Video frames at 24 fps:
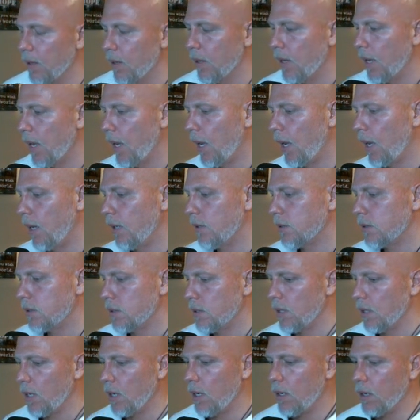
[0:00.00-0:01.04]
at
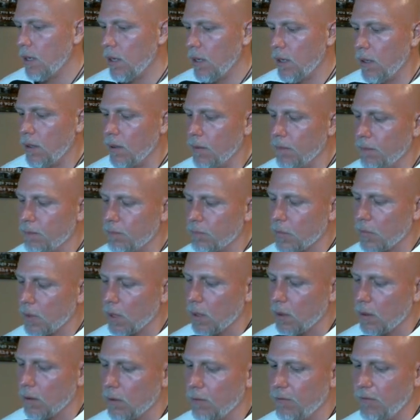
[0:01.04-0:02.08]
a
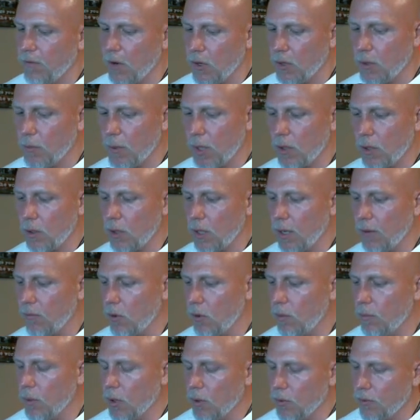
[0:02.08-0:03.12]
fundamental
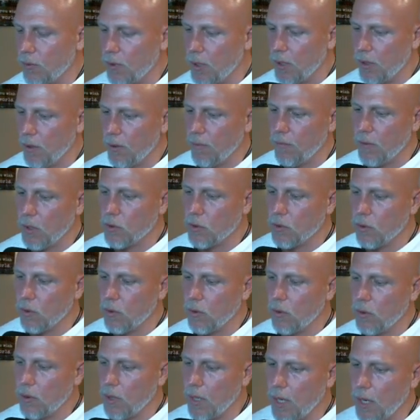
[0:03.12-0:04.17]
level, both
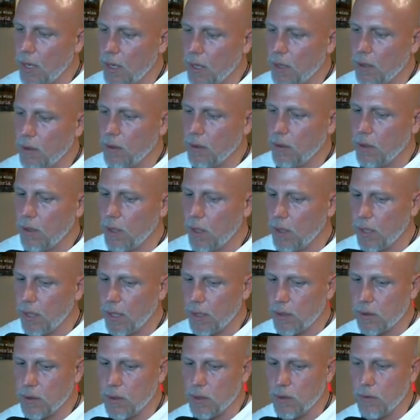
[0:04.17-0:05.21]
individual and
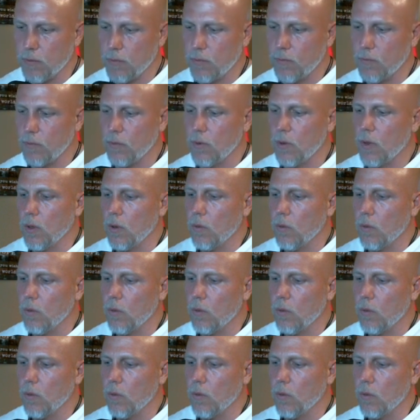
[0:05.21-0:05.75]
collective,